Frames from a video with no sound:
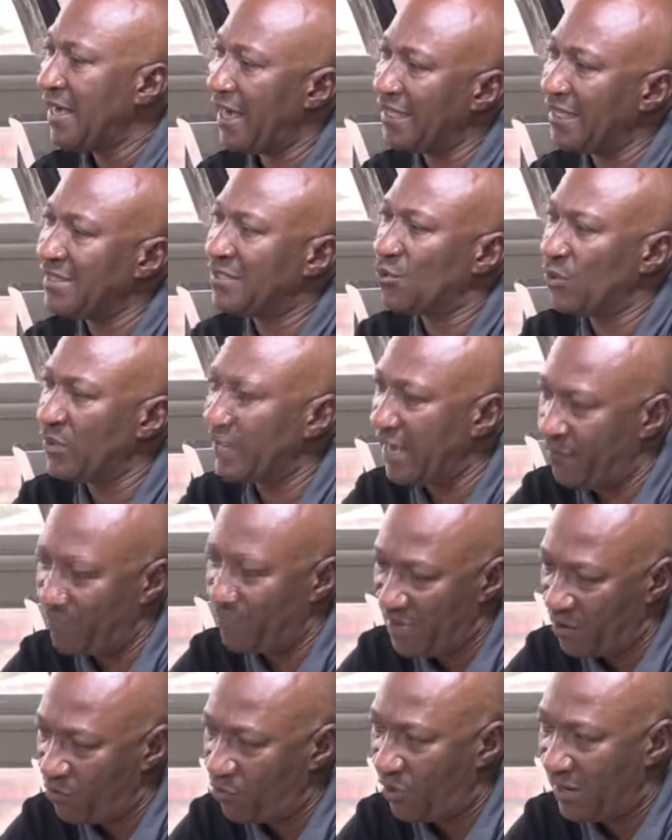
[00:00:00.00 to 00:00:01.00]
and to the
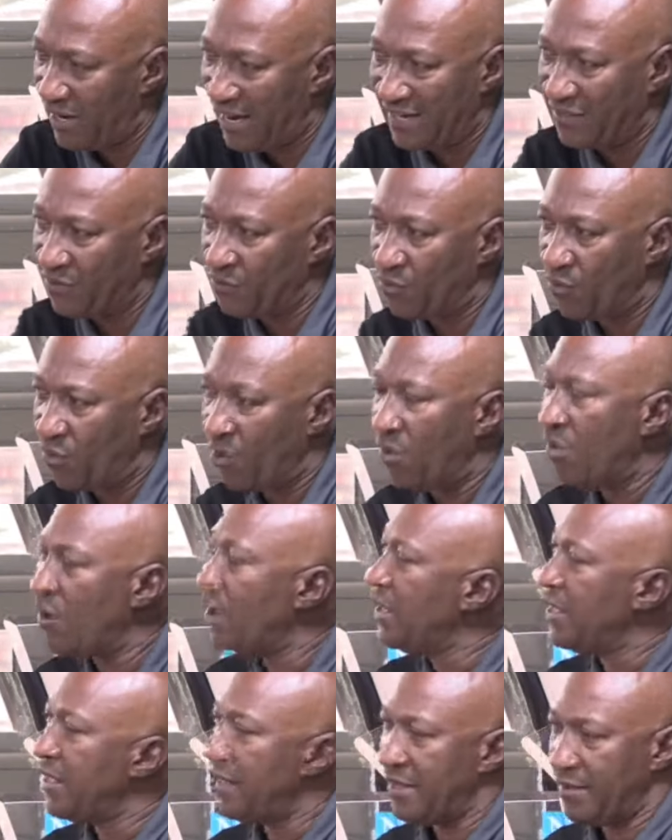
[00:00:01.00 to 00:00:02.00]
uncle and uncle
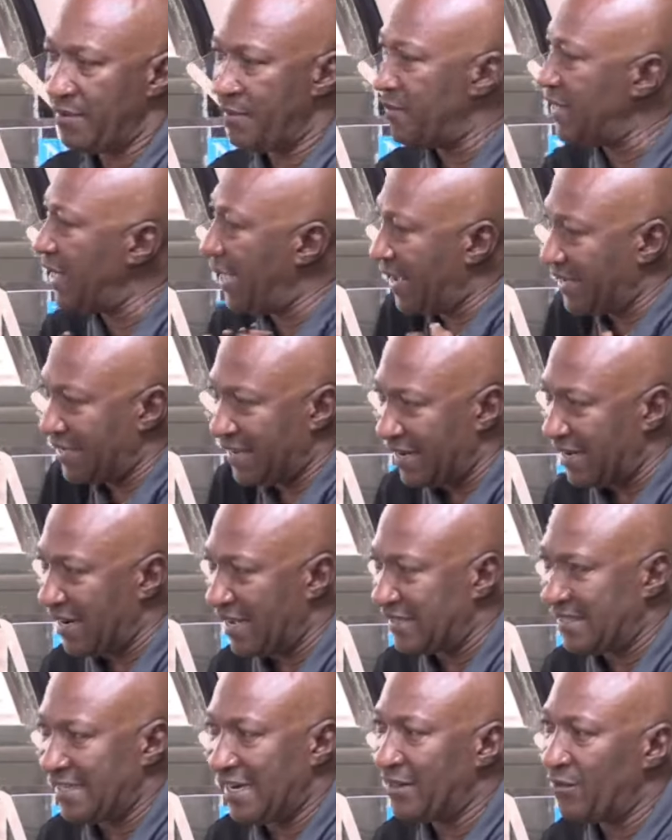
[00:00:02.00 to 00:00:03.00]
be in your
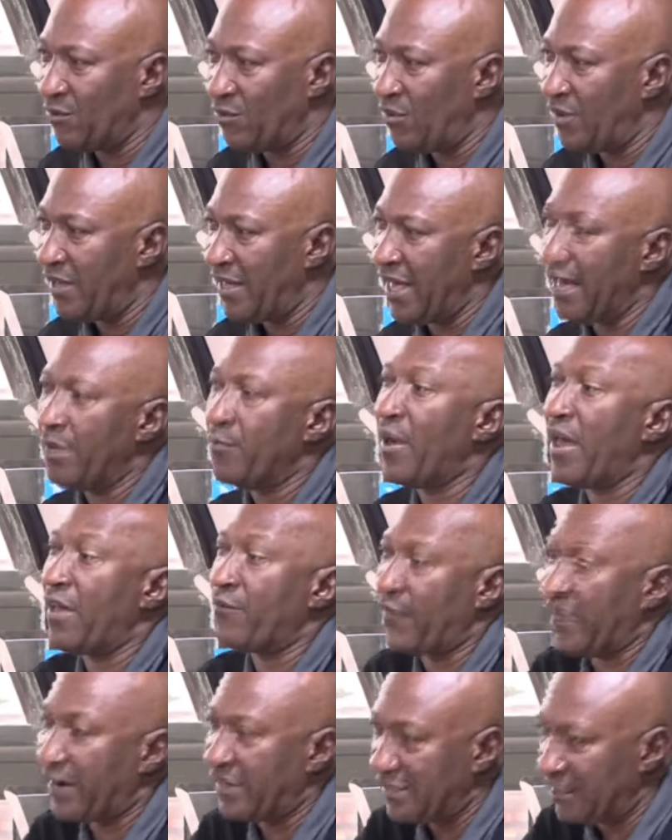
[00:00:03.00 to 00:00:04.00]
nature no
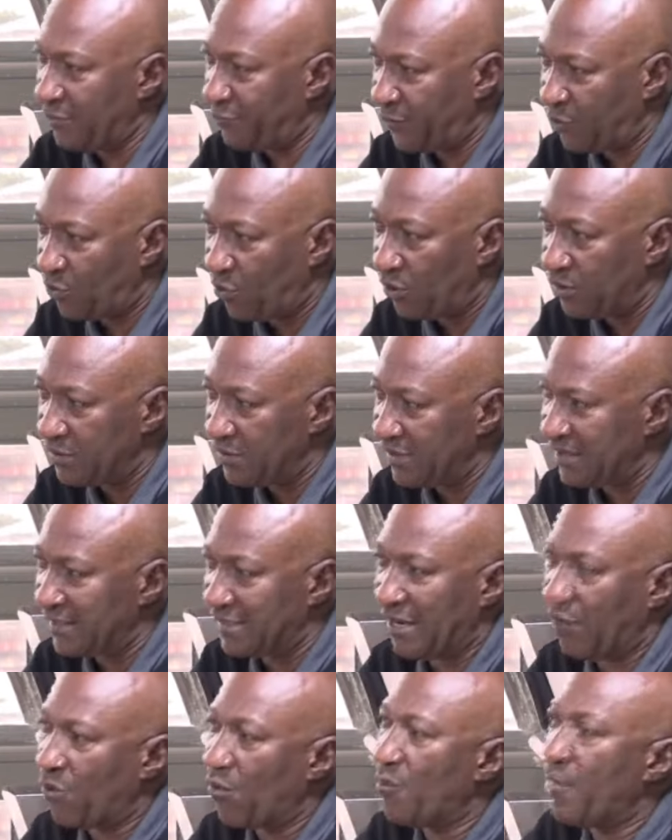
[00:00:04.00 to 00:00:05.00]
very very difficult
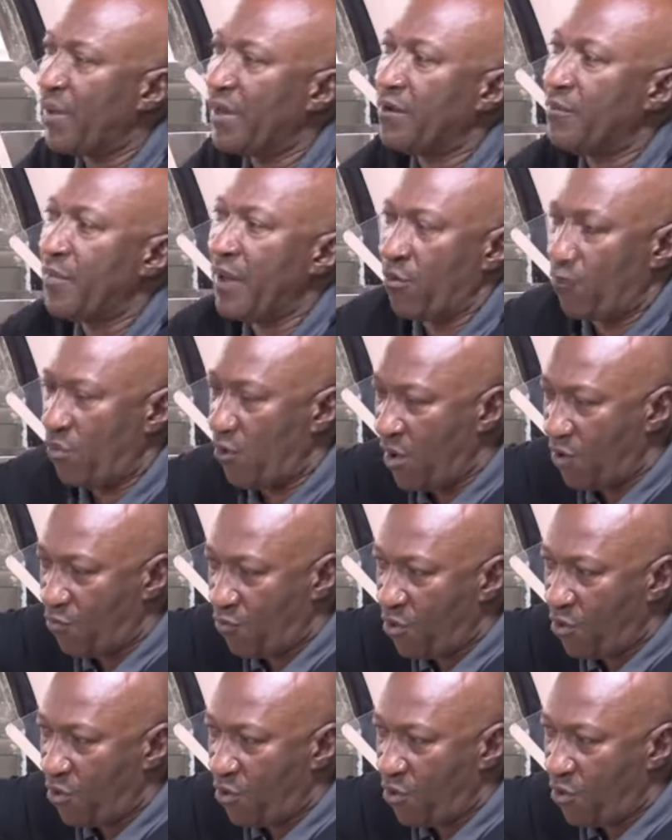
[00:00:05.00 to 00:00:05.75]
so we'll be back